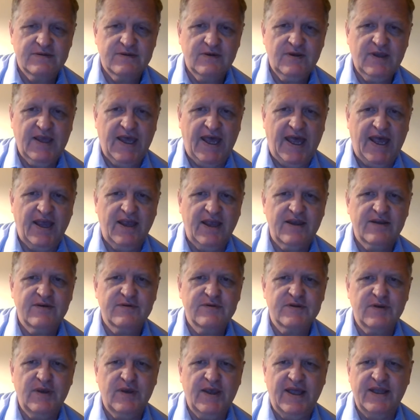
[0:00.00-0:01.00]
Okay,
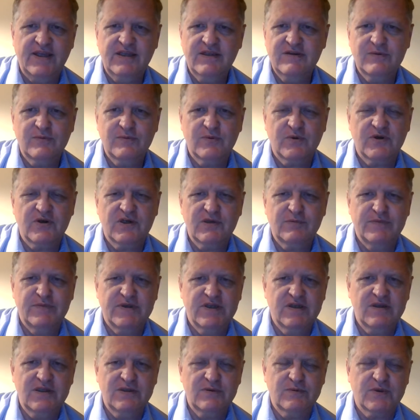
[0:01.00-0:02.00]
the end of the word,
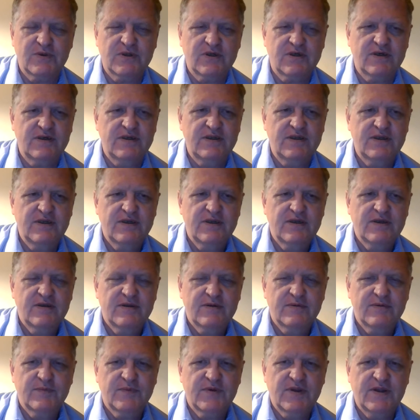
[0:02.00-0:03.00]
middle of the word,
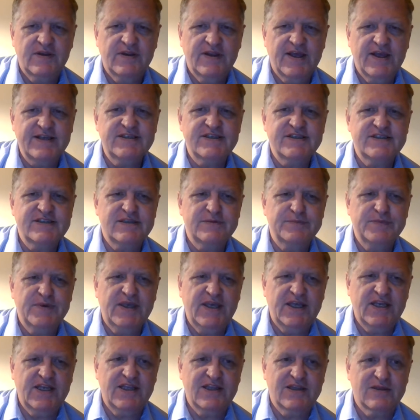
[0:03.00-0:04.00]
unless it's the
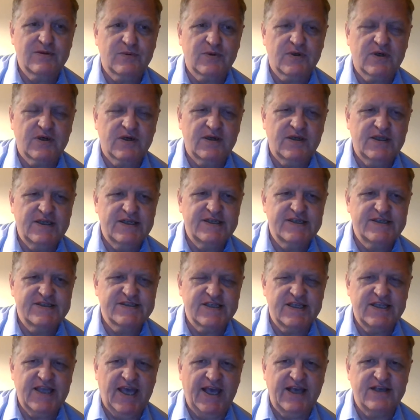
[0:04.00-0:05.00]
beginning of the word, it is
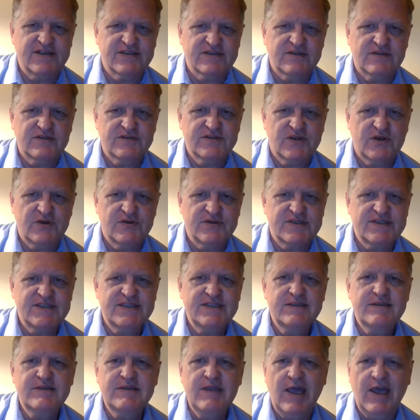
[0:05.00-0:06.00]
a nasal. So it's
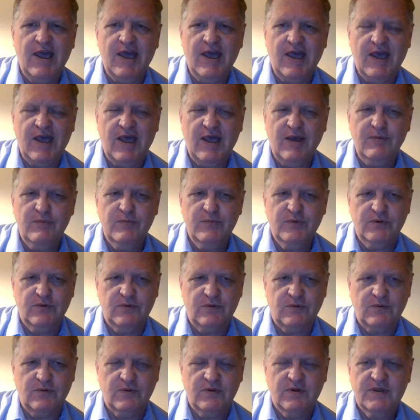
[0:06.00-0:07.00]

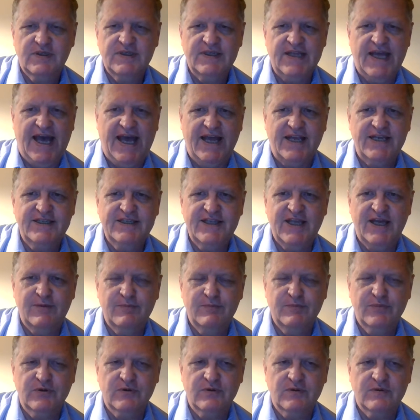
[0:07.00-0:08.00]
tempo, not
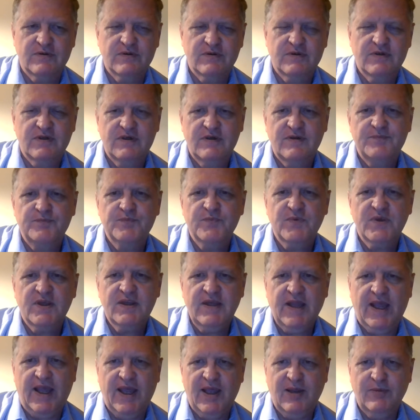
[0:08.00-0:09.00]
tempo.
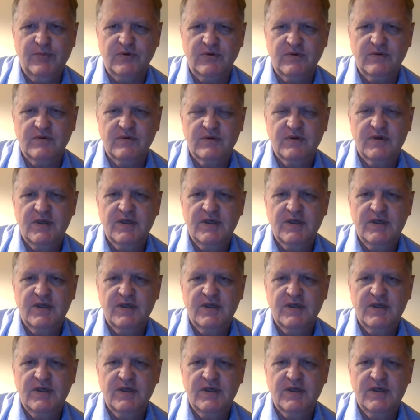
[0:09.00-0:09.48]
Tempo.